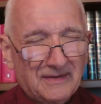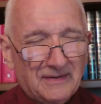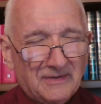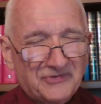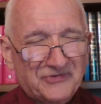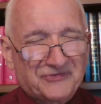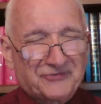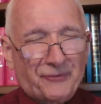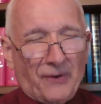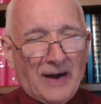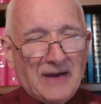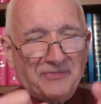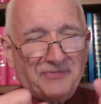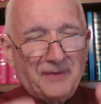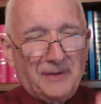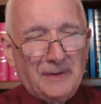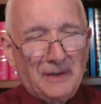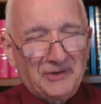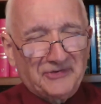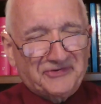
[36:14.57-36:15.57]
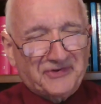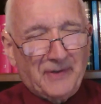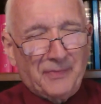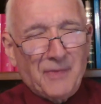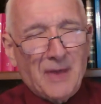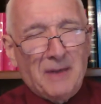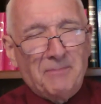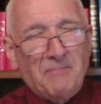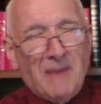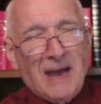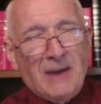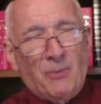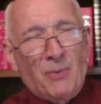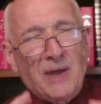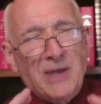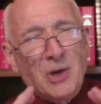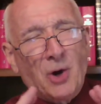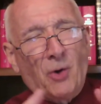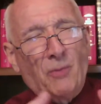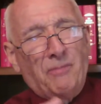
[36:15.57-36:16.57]
Strengthen us, and then may
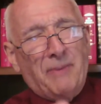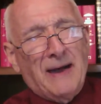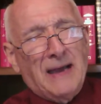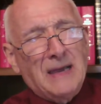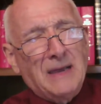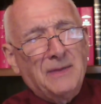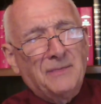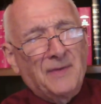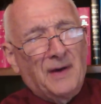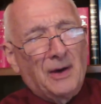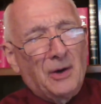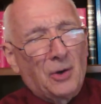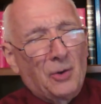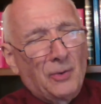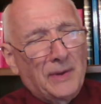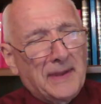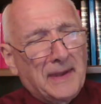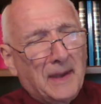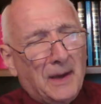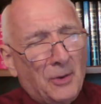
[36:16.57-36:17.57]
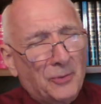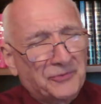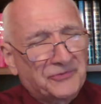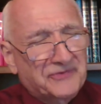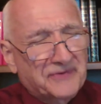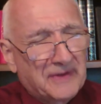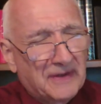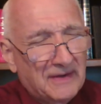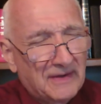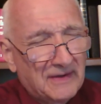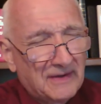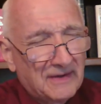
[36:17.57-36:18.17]
we obey the Holy Ghost